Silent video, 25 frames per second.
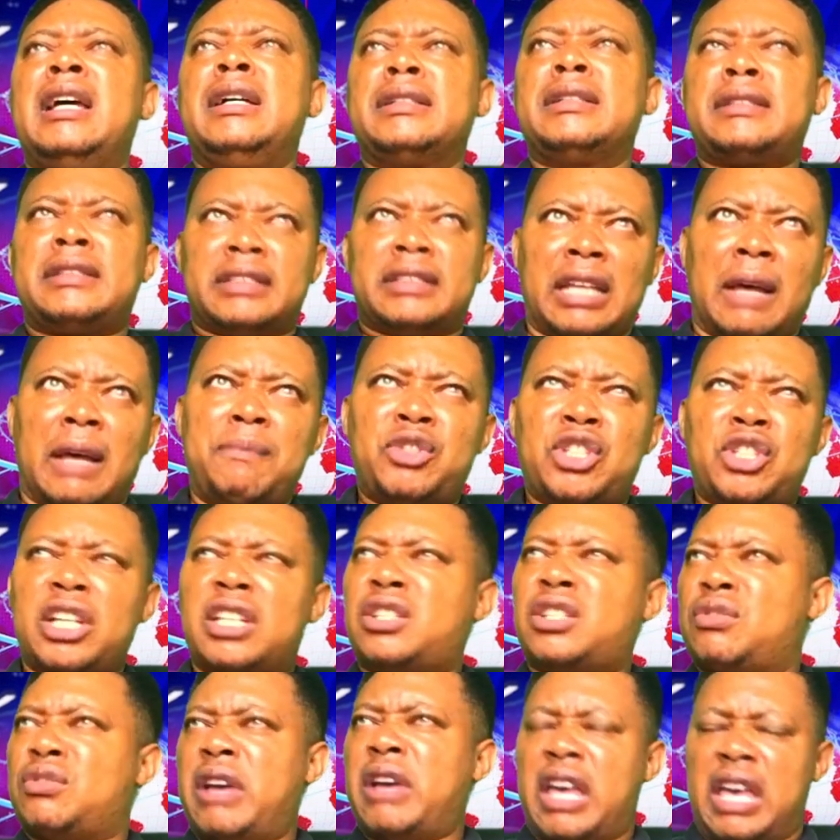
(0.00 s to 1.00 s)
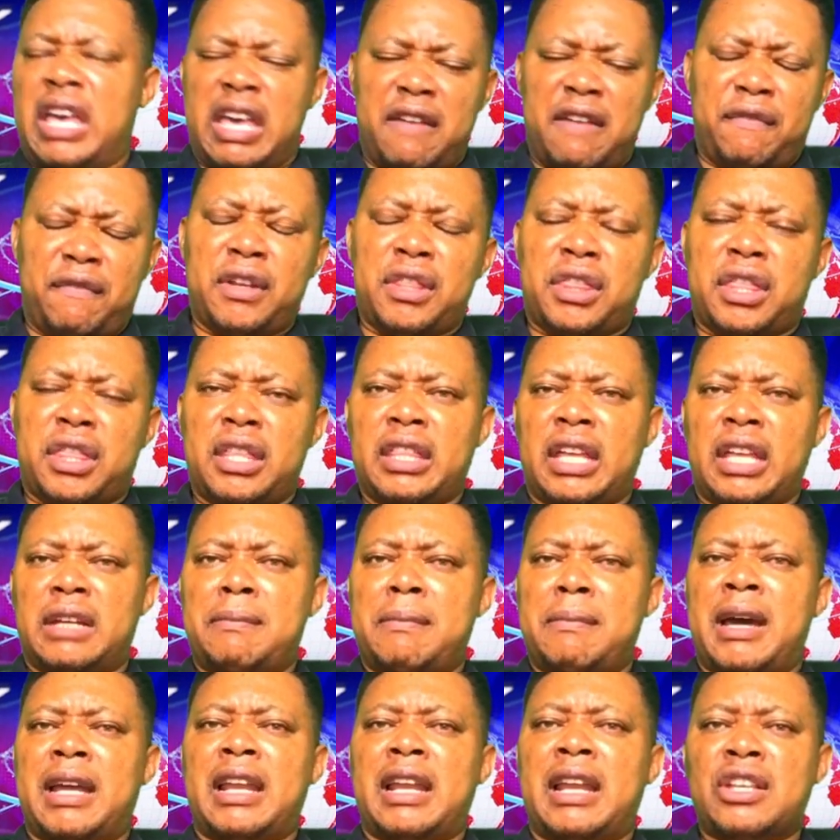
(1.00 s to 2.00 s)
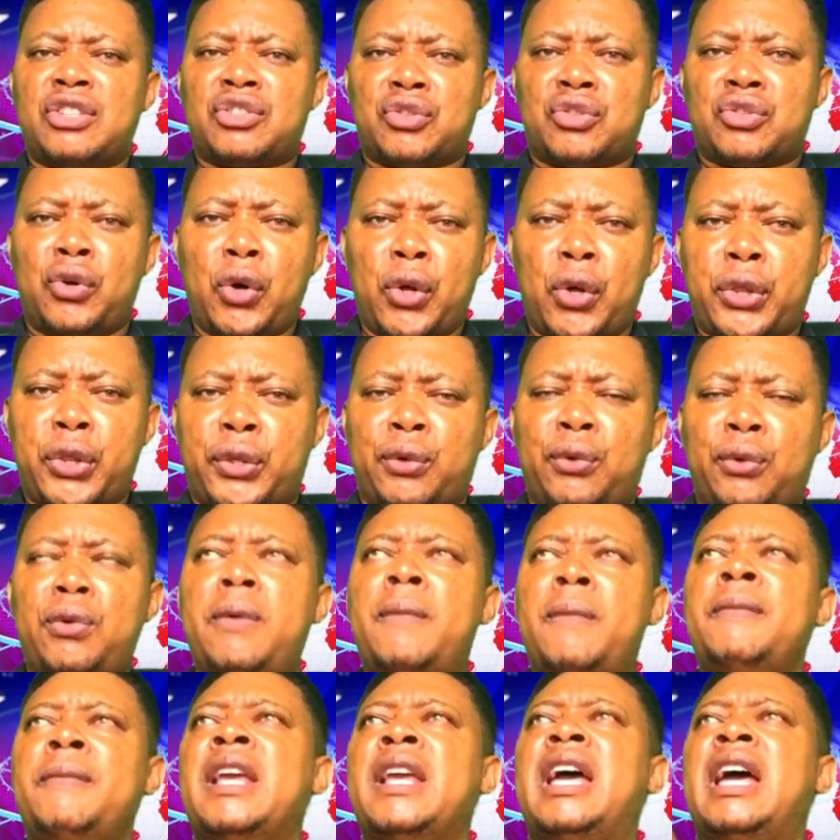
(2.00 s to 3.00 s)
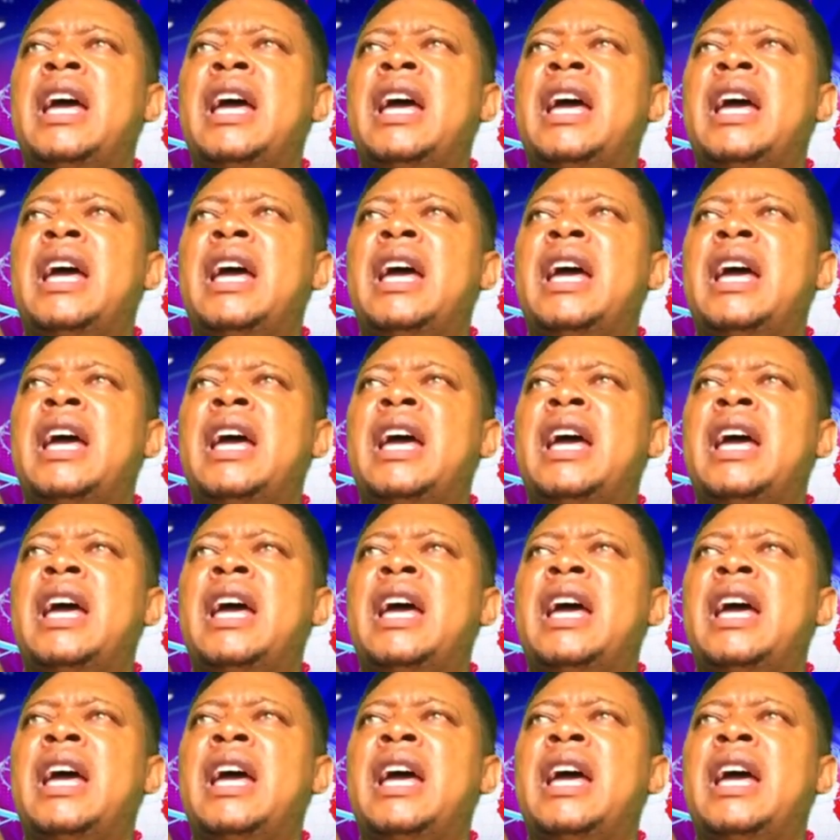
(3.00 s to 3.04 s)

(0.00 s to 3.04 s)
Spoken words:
subject to everything that man has to go through,